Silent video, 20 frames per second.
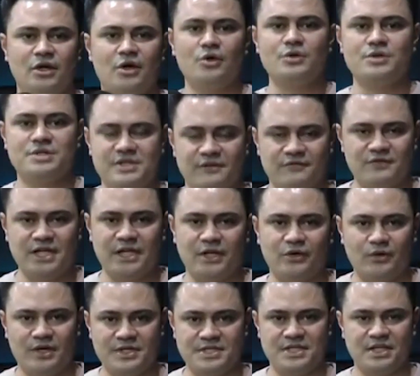loads of
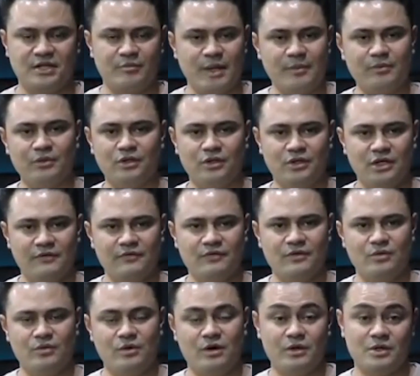generosity to people all
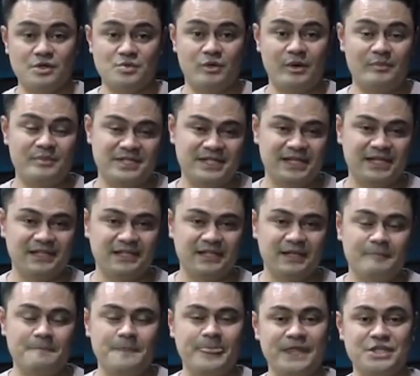over the world. There was one
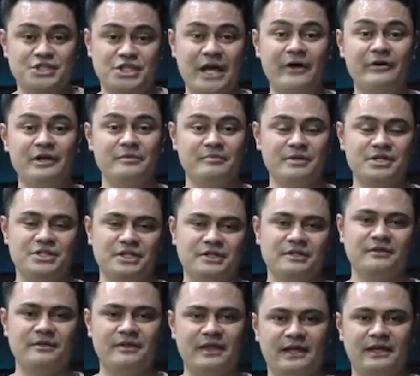particular charity
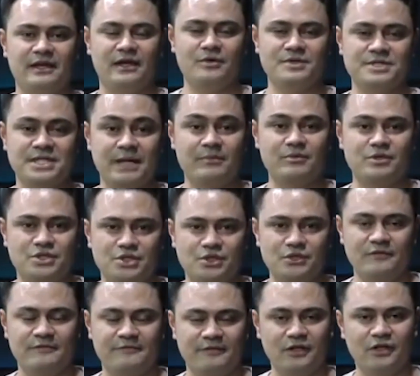mission that I was able
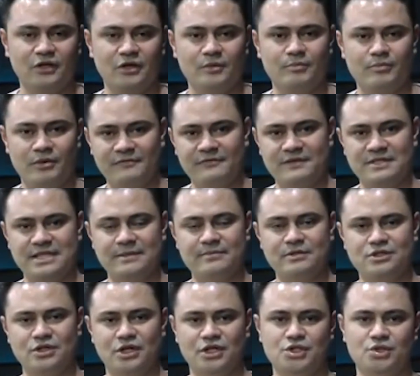to follow Prophet
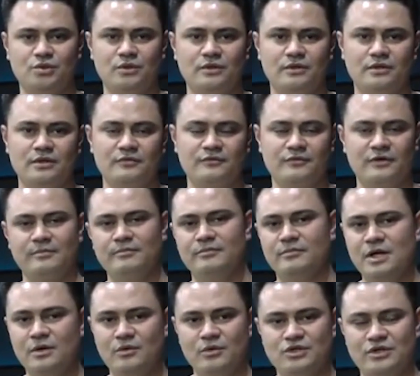T.B. Joshua.
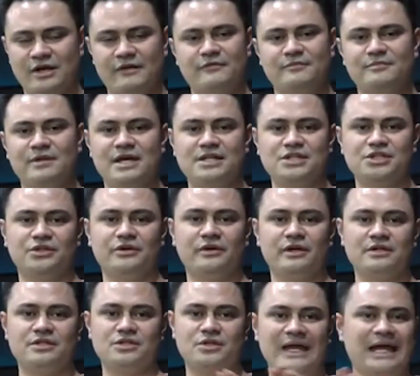We traveled from
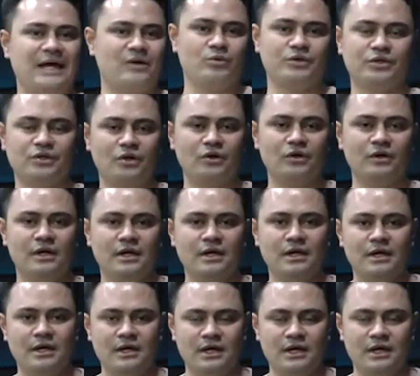Nigeria to Ecuador.